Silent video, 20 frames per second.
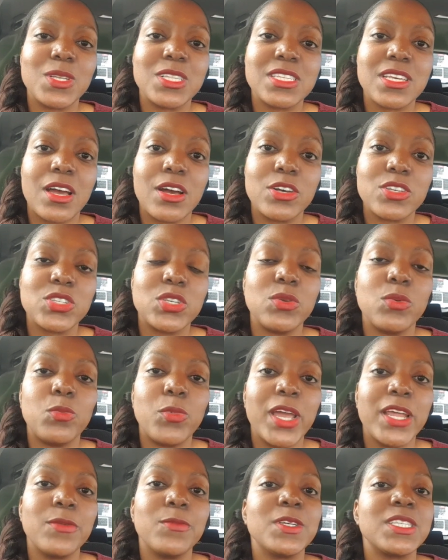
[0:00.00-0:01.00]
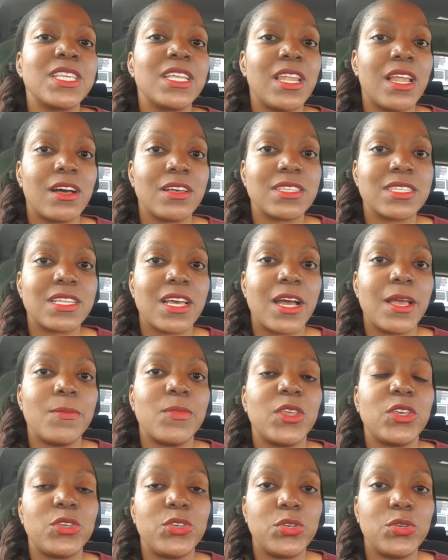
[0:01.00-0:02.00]
want to ask you when was the last
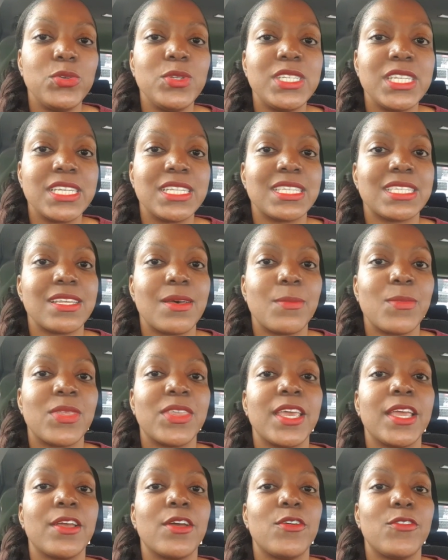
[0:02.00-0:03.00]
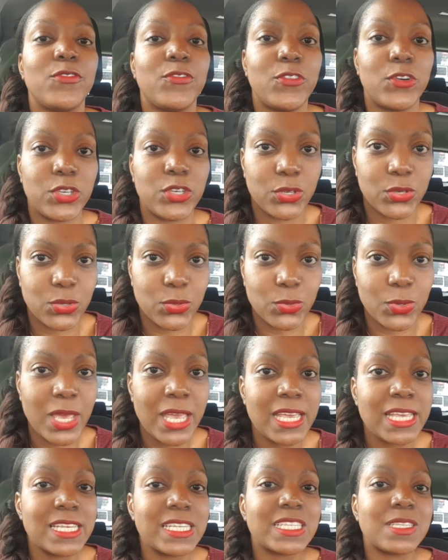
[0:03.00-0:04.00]
time that you did something for you?
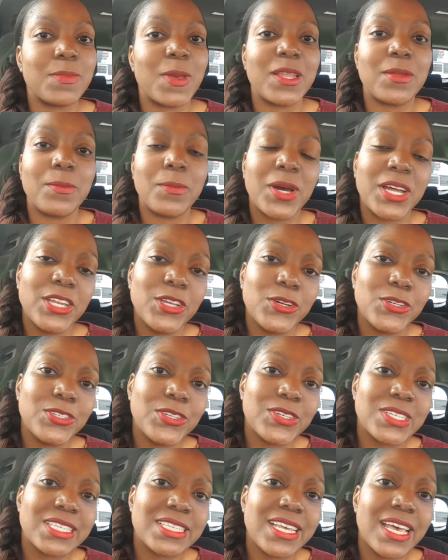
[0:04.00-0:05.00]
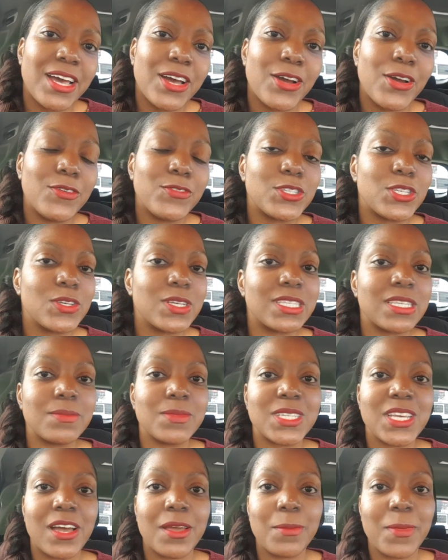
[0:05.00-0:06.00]
Spent money on yourself, took
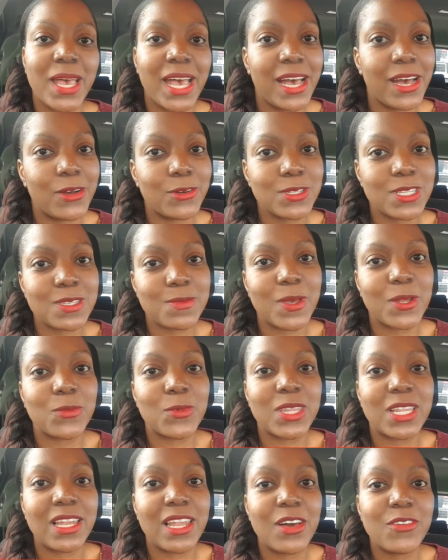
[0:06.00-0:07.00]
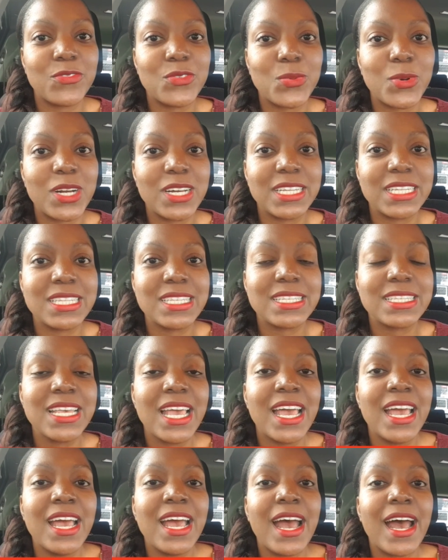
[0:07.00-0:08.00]
some time out, spent with loved ones.
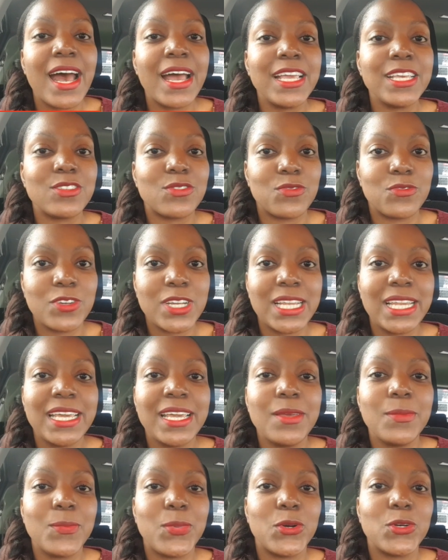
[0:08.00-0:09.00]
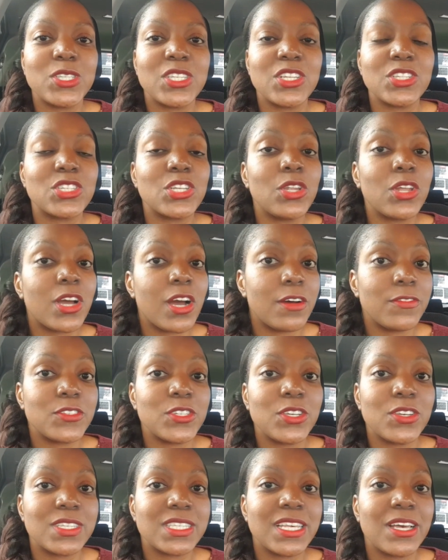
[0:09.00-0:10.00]
It's really important to look
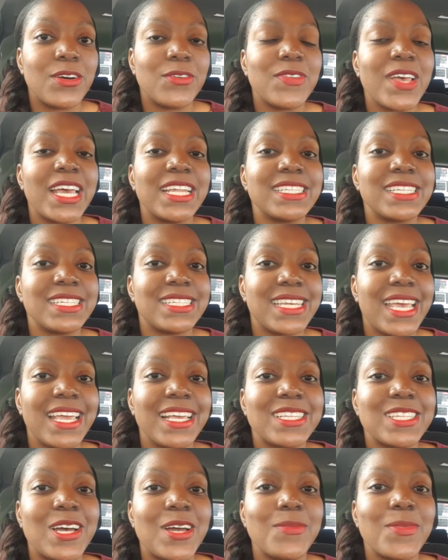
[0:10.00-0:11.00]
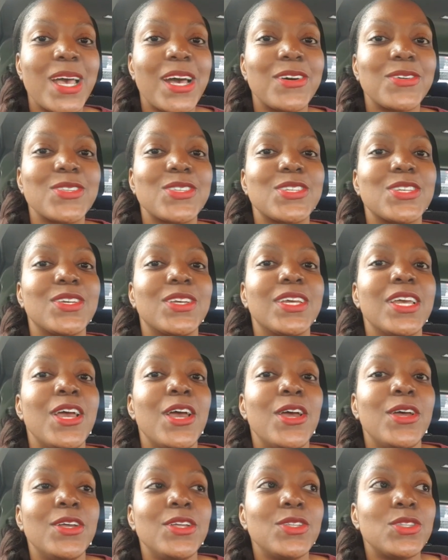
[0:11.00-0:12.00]
after yourself and to take time out to,
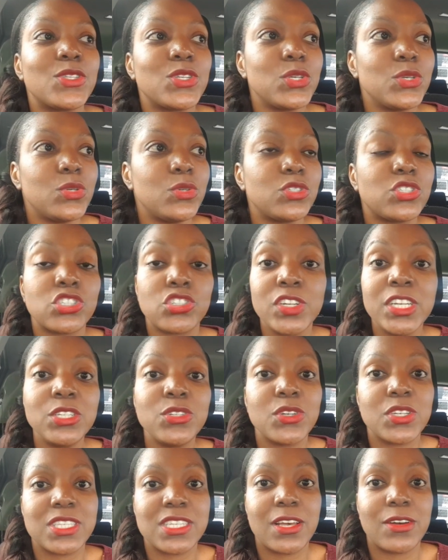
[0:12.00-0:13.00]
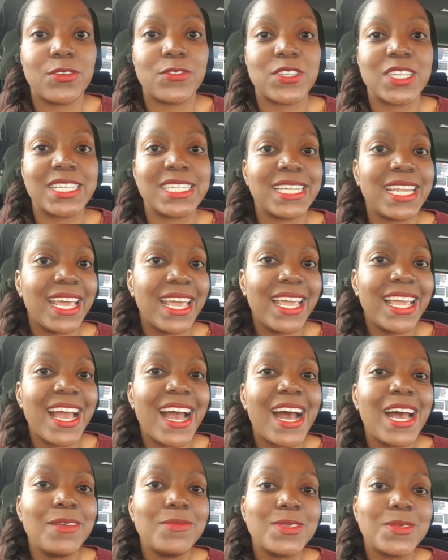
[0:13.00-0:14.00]
to treat yourself. So today
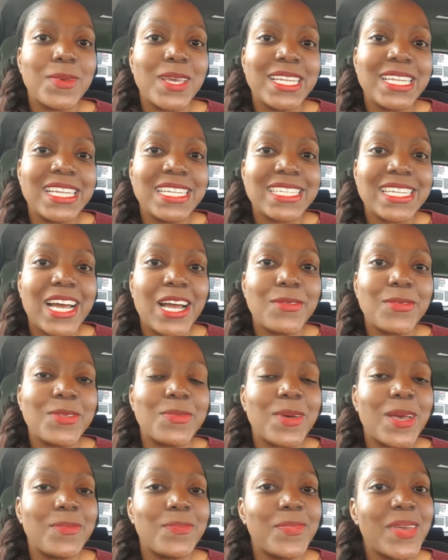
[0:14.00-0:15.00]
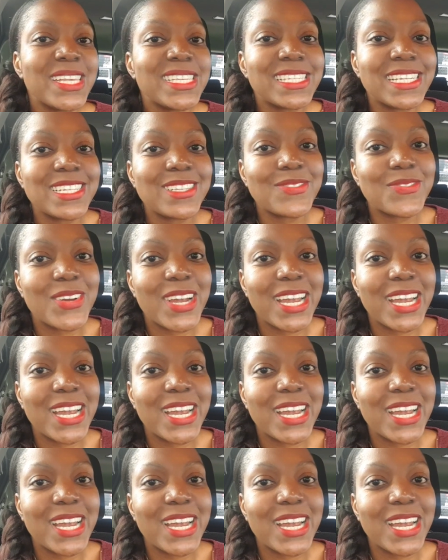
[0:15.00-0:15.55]
I'm spending time with my bestest